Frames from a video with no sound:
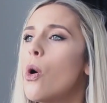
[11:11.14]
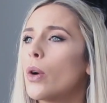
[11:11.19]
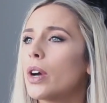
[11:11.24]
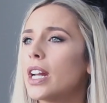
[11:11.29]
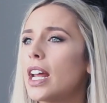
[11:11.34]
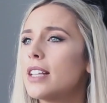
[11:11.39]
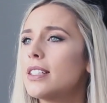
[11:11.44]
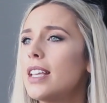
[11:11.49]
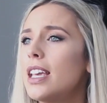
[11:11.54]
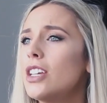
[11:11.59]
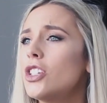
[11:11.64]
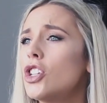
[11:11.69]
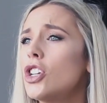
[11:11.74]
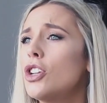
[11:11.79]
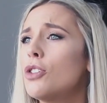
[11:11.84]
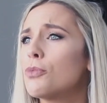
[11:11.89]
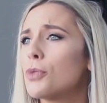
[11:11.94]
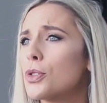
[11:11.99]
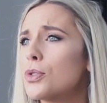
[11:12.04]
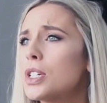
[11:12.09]

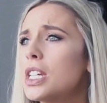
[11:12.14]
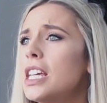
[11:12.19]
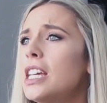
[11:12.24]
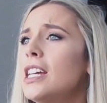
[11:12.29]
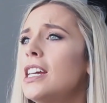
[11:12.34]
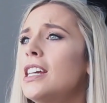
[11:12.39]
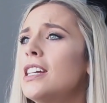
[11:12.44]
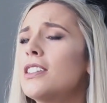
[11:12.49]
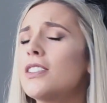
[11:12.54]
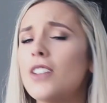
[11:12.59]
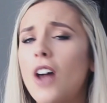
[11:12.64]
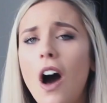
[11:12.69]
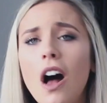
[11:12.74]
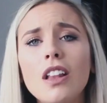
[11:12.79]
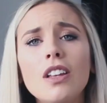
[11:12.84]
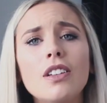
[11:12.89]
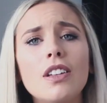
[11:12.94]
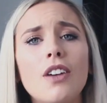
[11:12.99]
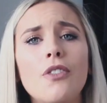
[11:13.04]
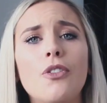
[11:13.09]
organization, routines,
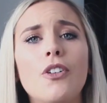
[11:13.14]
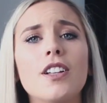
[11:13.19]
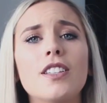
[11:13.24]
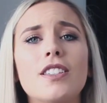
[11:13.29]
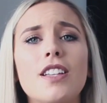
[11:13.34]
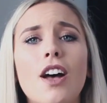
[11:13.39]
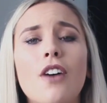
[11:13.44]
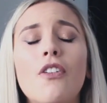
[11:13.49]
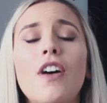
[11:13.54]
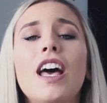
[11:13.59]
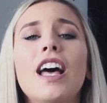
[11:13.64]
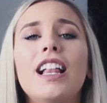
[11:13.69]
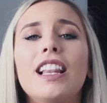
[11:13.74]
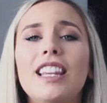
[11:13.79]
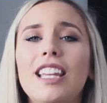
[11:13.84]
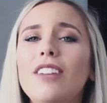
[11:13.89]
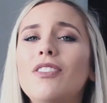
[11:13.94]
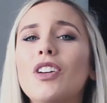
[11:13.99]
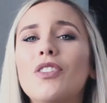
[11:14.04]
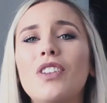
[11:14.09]
all of that fun stuff,
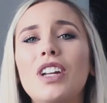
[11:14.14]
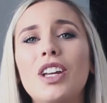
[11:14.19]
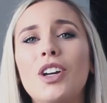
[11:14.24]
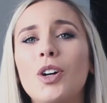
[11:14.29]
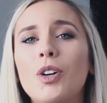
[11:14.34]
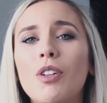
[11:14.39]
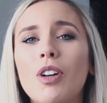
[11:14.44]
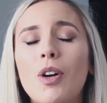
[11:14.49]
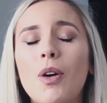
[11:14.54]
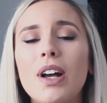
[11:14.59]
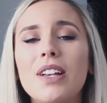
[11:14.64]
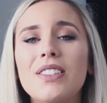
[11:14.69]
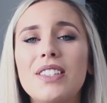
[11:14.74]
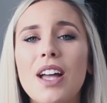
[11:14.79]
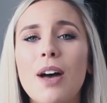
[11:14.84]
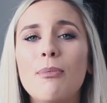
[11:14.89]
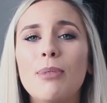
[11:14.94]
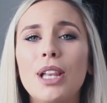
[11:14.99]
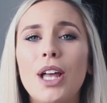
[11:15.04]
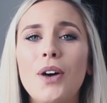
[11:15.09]
leave your video requests
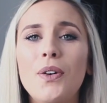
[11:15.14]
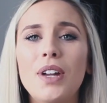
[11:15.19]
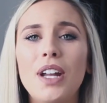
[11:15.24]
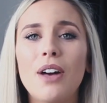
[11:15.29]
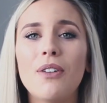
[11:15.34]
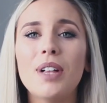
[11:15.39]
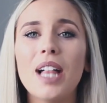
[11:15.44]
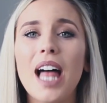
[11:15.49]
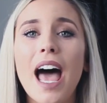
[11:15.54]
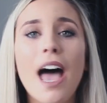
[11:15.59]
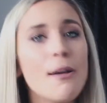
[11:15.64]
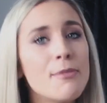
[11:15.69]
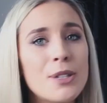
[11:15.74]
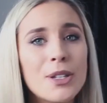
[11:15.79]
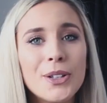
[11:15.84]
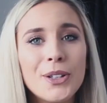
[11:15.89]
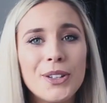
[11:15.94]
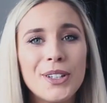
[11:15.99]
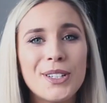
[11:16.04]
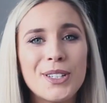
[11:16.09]
down below and I'll
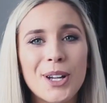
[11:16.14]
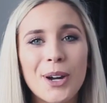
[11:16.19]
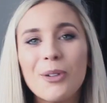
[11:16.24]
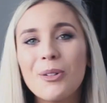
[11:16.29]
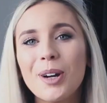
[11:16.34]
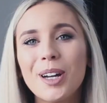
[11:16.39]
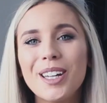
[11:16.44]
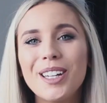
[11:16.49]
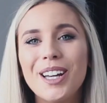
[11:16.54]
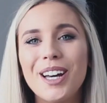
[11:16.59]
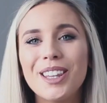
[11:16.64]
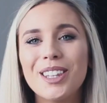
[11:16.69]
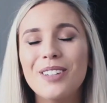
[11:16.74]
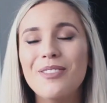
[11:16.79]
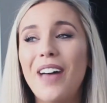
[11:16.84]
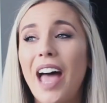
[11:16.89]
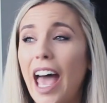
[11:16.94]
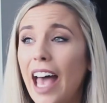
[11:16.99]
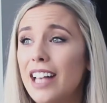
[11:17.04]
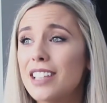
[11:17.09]
absolutely start working on them
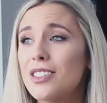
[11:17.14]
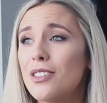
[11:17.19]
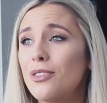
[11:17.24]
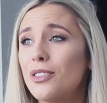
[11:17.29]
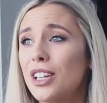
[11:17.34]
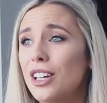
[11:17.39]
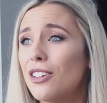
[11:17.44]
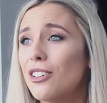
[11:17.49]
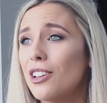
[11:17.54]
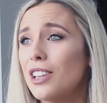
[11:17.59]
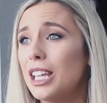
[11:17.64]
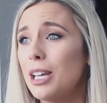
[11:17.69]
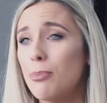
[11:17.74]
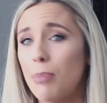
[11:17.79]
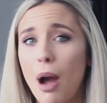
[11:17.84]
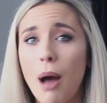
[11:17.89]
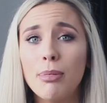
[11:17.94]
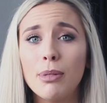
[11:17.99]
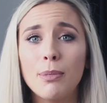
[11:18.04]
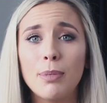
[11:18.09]
as of literally
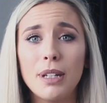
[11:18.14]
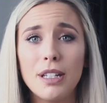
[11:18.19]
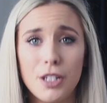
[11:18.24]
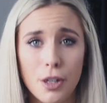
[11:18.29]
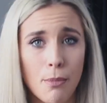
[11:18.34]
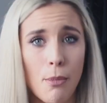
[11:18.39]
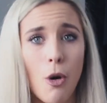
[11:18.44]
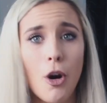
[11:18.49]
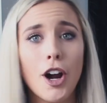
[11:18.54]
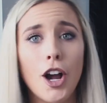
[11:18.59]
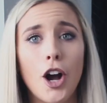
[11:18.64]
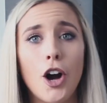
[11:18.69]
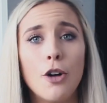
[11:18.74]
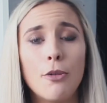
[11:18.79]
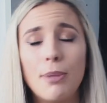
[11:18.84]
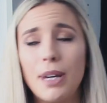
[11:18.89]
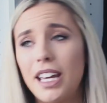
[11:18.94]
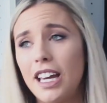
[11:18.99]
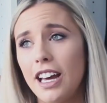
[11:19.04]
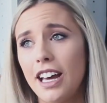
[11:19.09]
probably
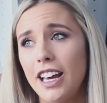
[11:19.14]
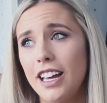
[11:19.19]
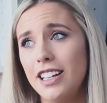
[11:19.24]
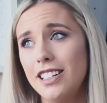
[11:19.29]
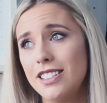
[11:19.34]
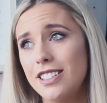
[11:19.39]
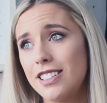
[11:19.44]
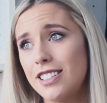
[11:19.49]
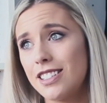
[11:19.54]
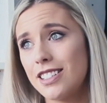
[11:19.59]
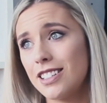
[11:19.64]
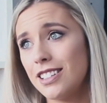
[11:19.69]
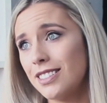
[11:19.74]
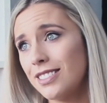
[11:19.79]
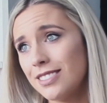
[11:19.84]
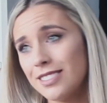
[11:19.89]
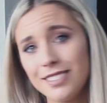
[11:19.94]
tomorrow, because